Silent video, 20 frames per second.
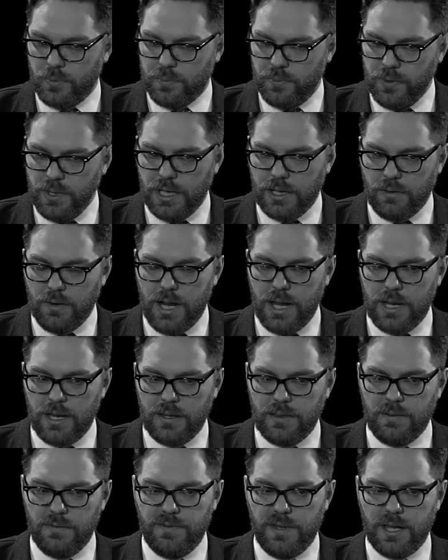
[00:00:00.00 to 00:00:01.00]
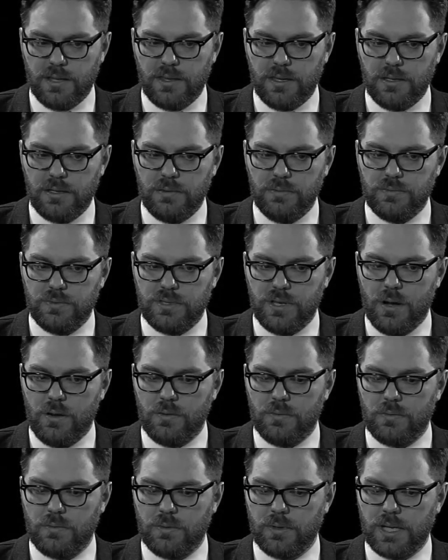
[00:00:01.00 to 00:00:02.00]
pretty great in the fact that you
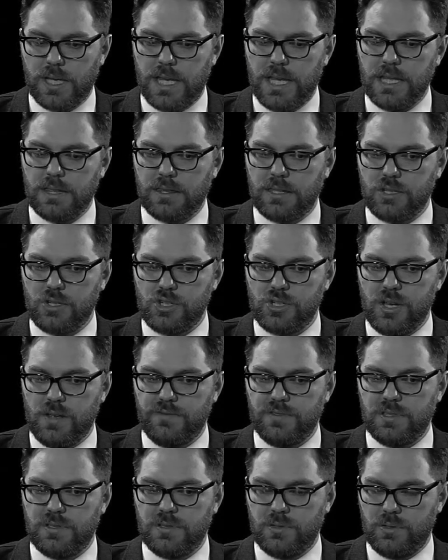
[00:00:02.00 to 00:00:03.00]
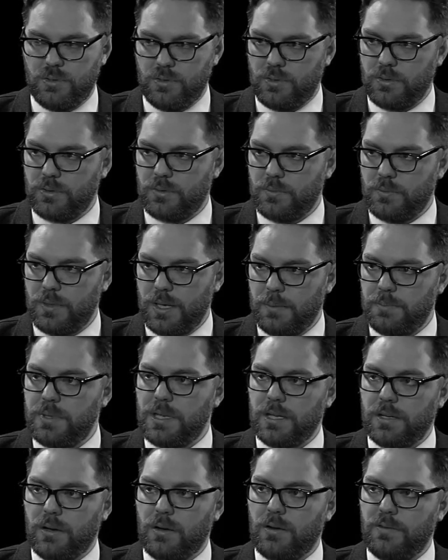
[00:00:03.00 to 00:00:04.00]
don't get the shift to it
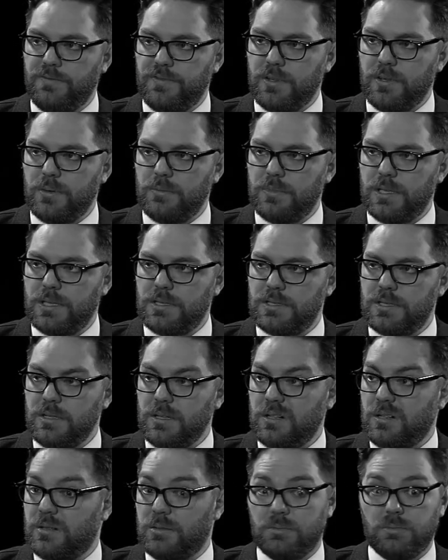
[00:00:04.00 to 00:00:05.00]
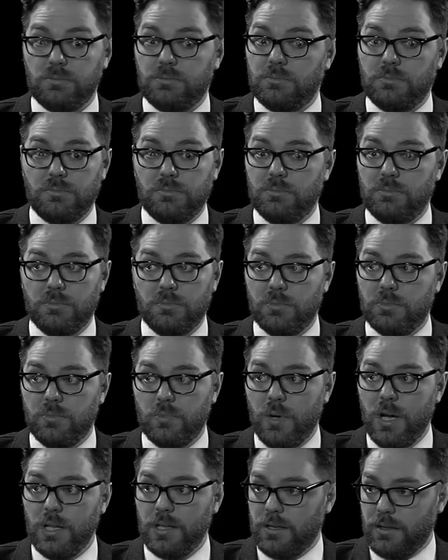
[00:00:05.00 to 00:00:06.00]
being her film until
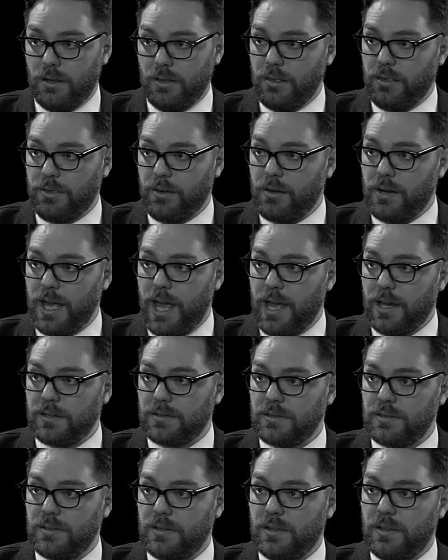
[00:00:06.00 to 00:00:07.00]
well into the third act.